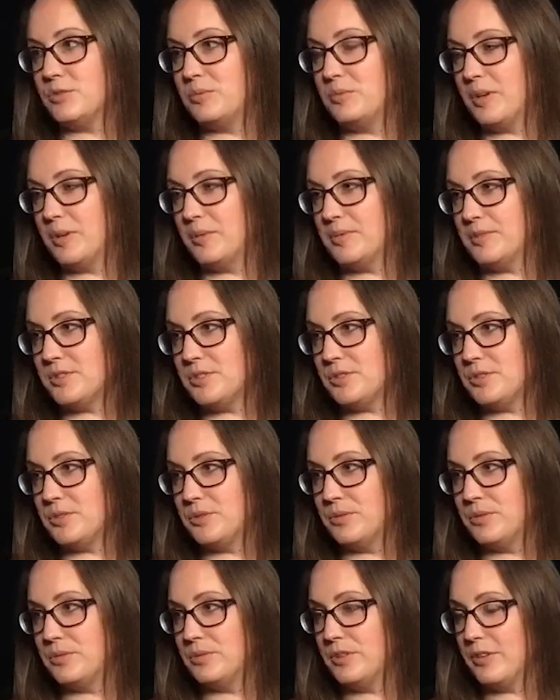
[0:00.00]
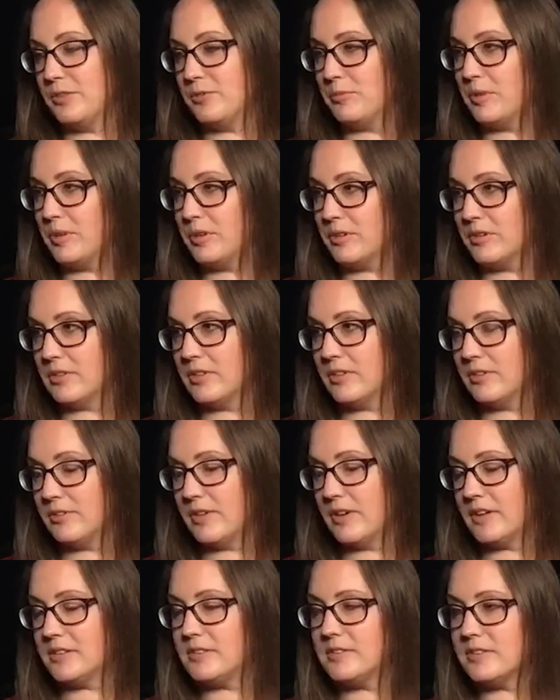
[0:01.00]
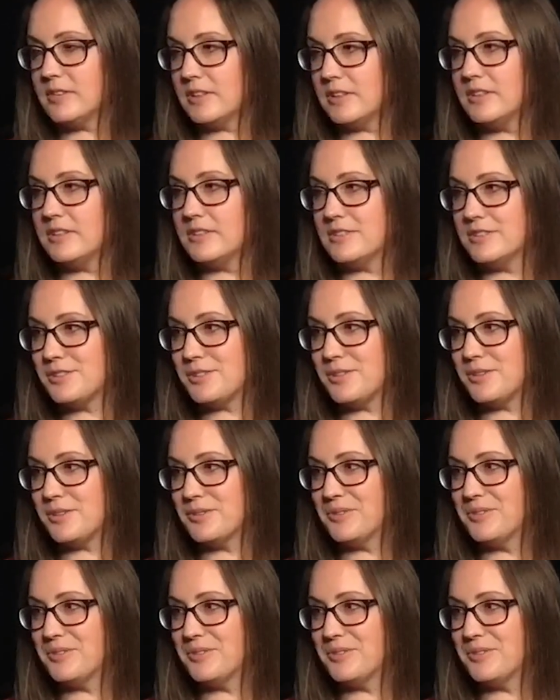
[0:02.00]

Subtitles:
be able to give birth effectively. So,